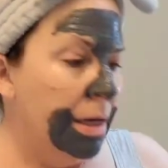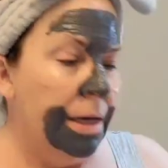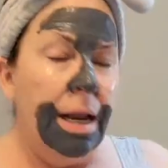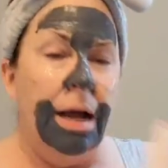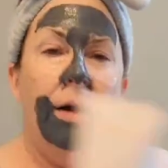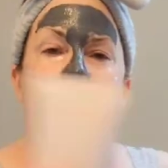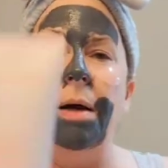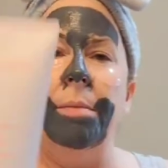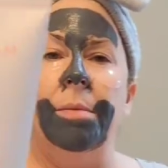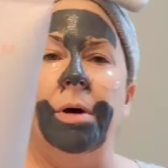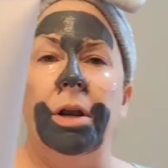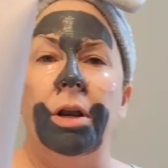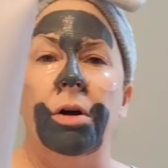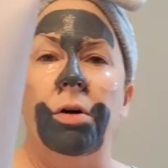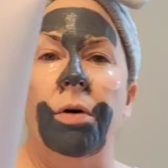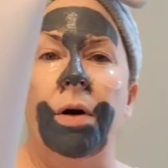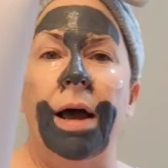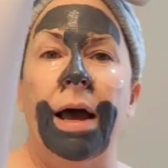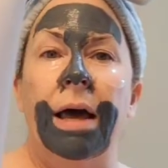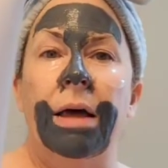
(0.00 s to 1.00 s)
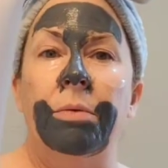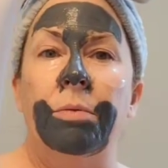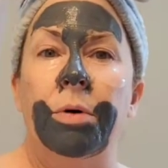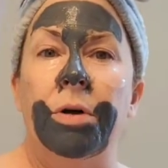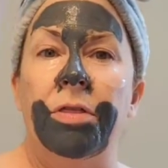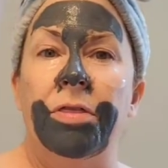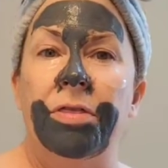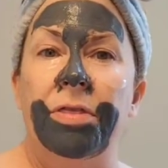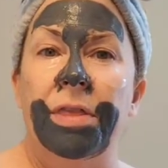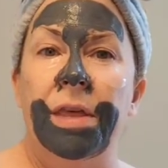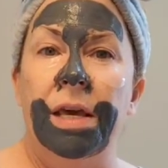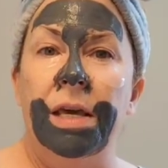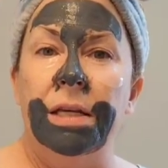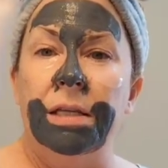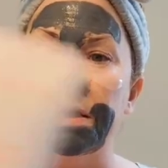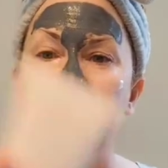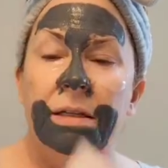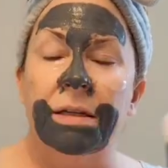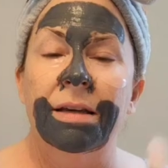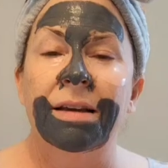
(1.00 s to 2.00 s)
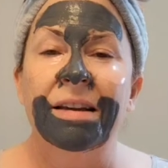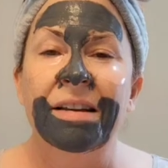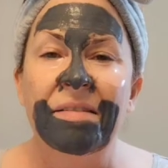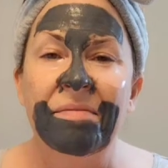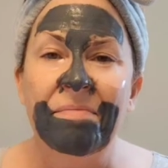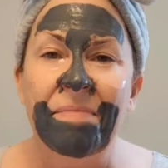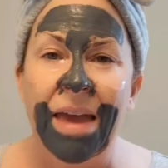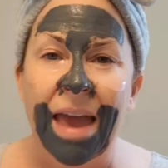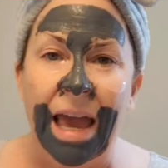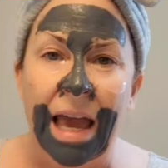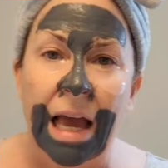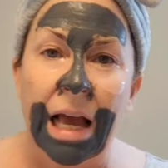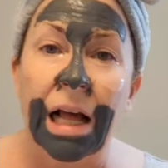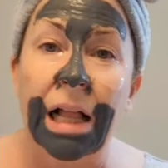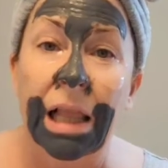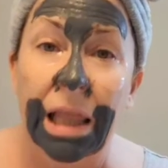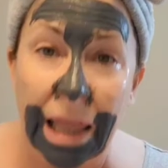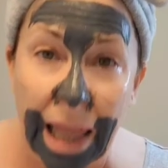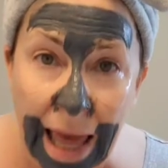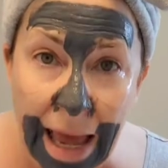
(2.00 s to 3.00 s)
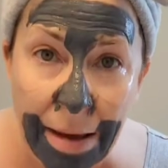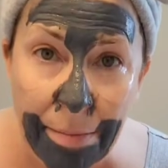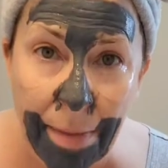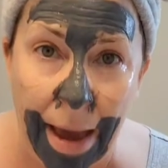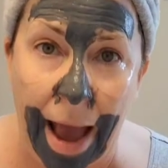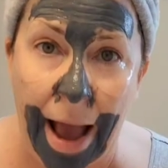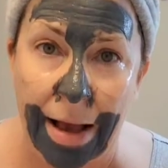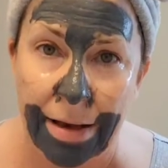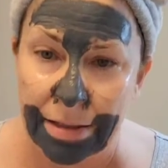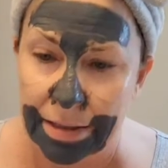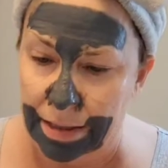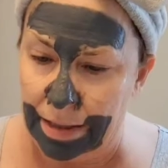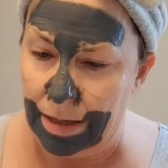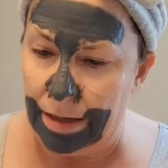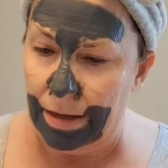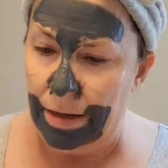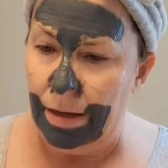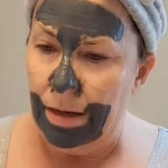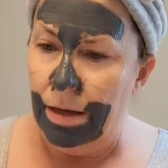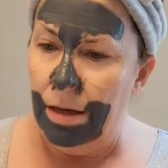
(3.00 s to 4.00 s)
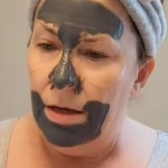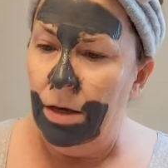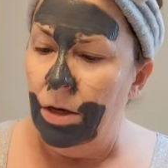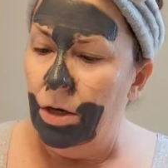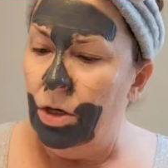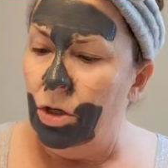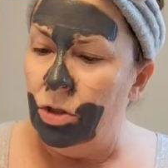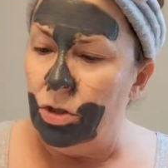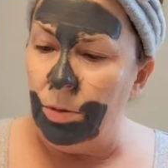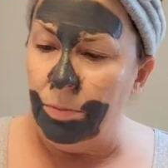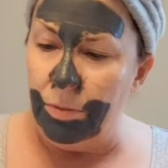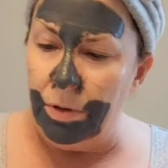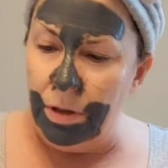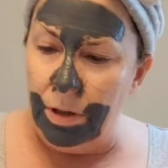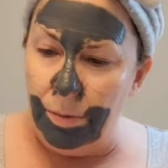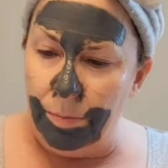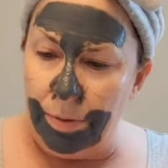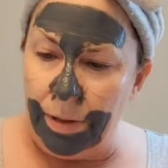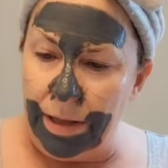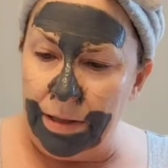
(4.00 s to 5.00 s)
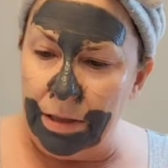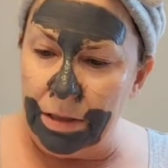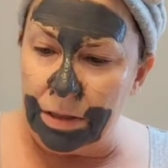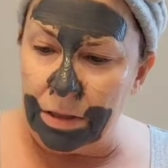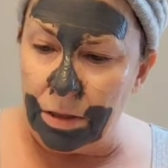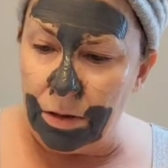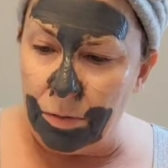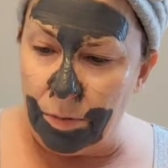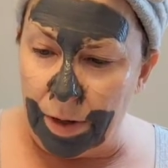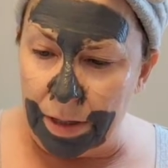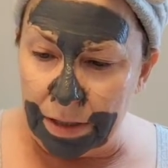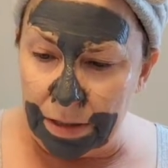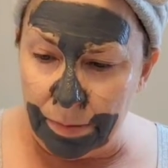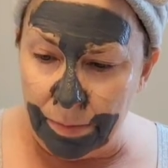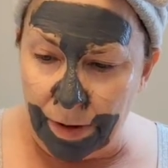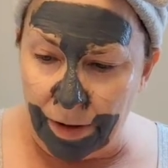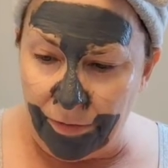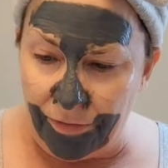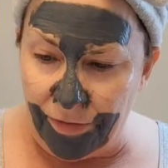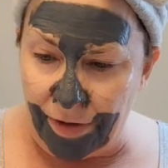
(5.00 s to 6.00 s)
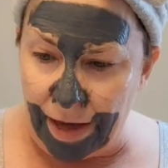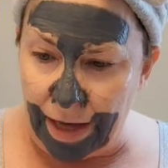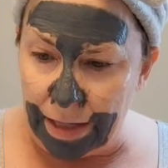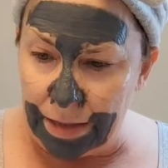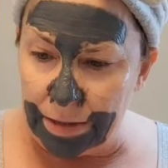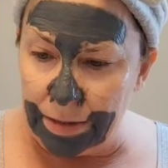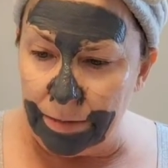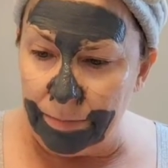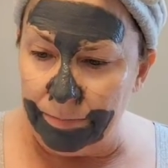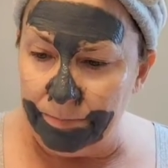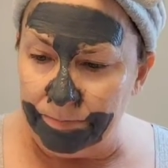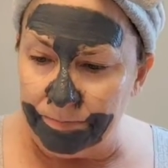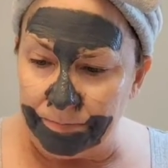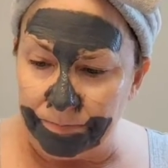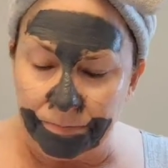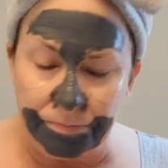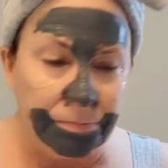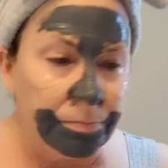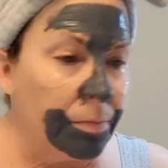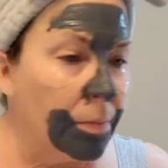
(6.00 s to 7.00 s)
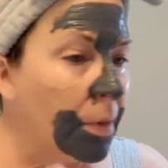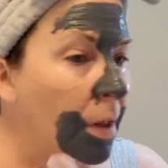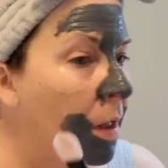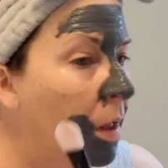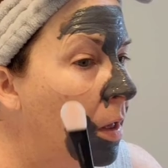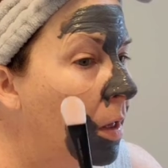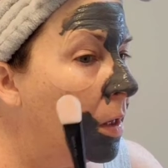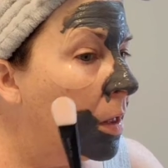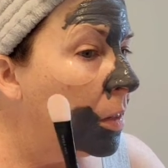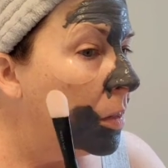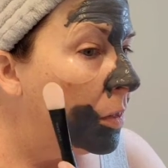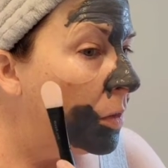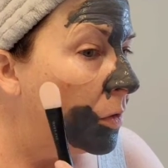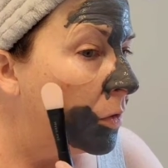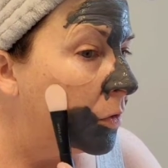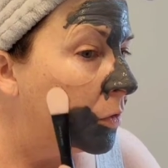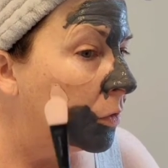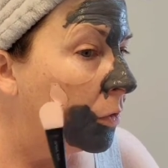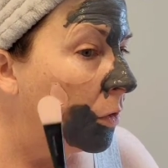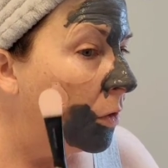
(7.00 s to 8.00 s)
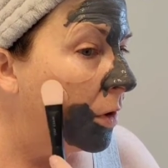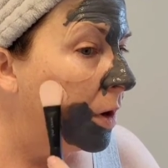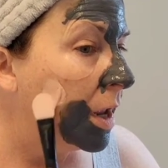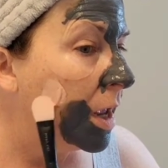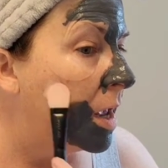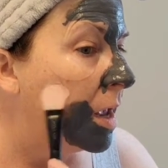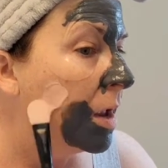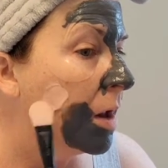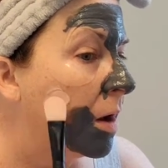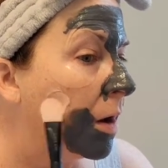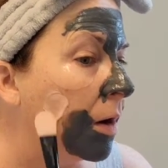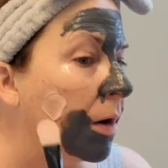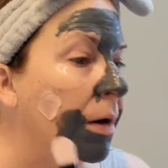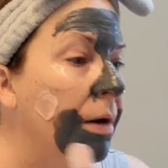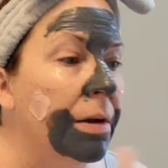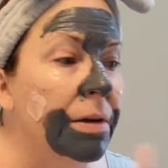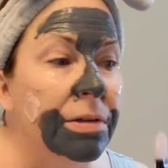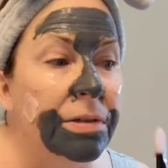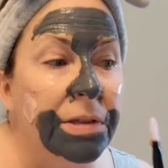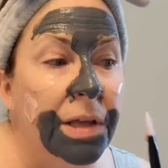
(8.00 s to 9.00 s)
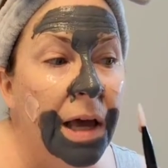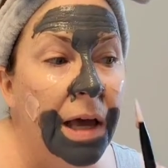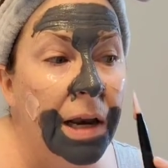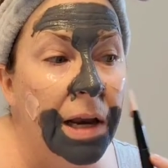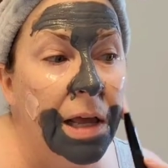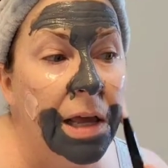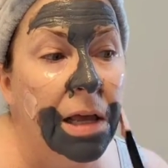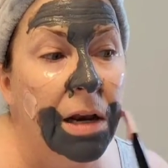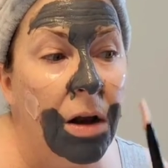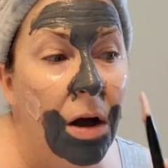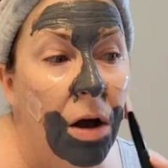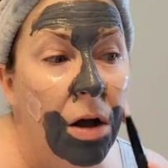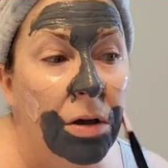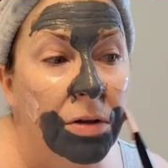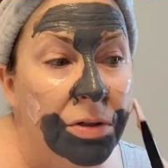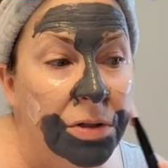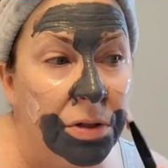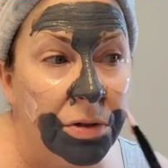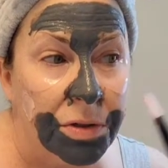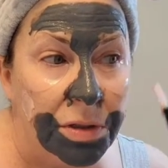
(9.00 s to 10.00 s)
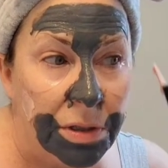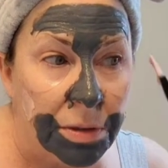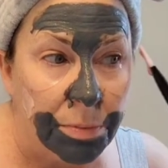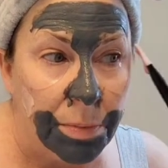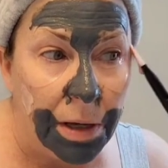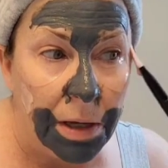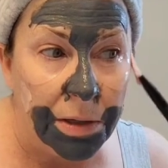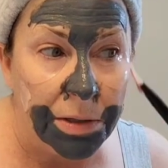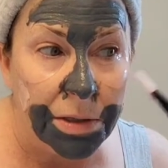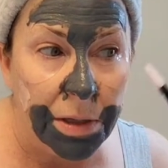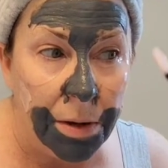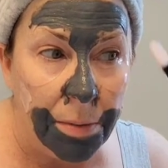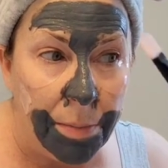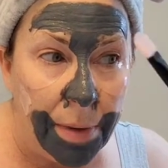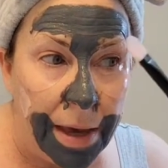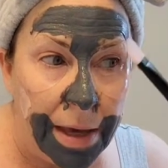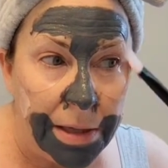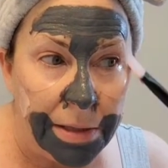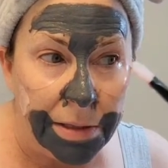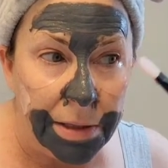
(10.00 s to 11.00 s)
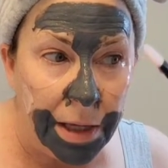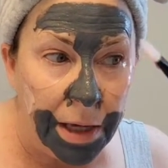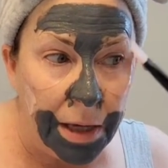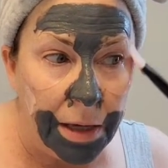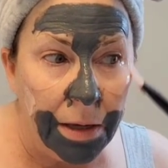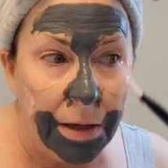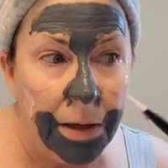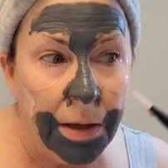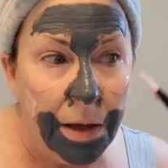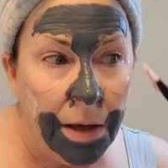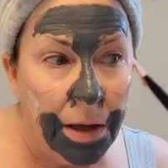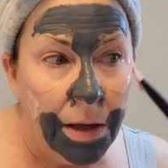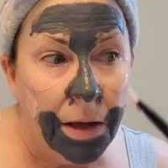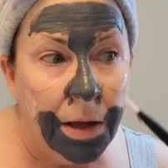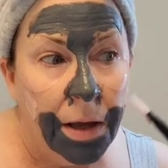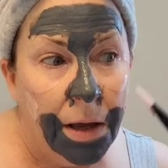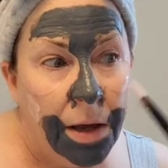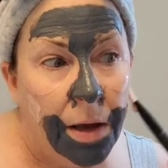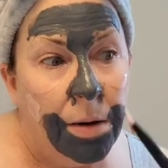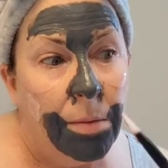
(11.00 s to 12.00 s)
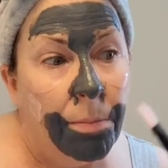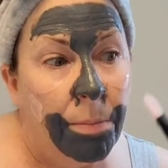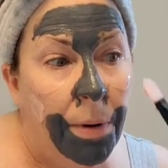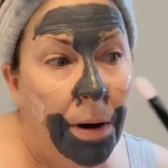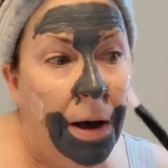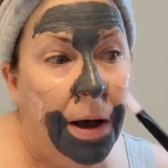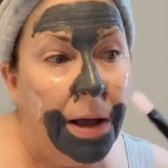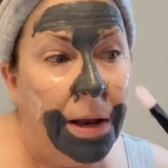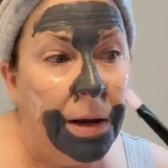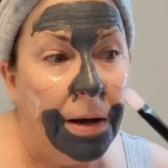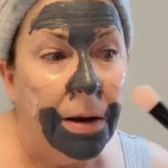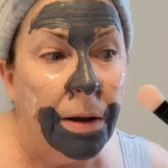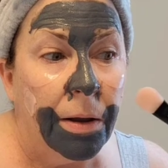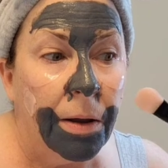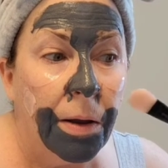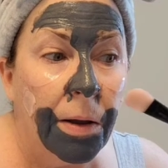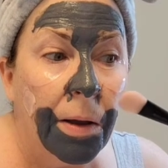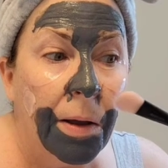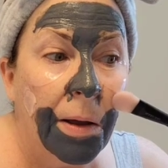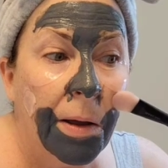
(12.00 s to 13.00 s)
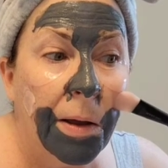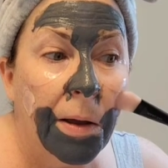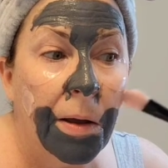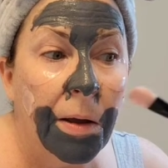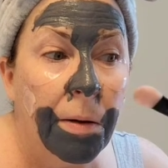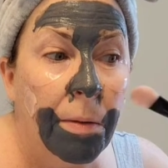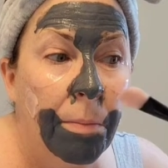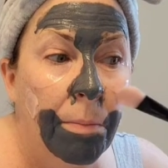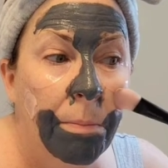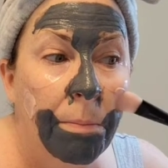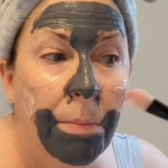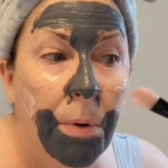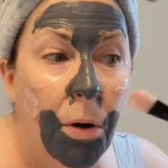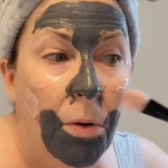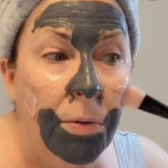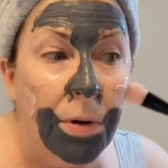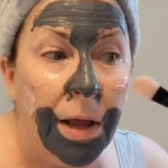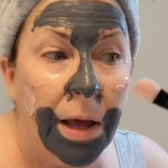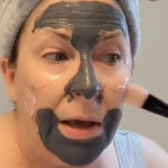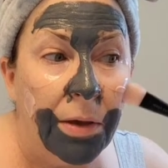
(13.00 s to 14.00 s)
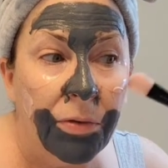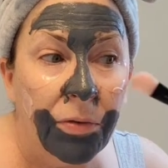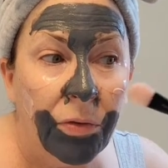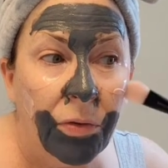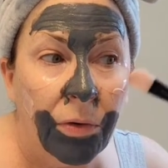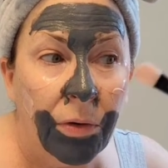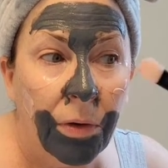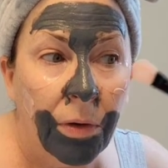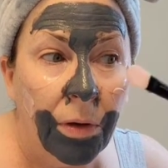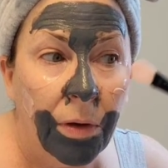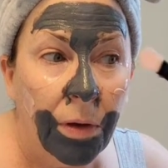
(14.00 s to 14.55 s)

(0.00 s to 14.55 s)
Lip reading: Now I'm gonna go ahead with this pink clay mask. So I'm gonna apply this to the rest of my face. The story here is that it also smells amazing, but bonus,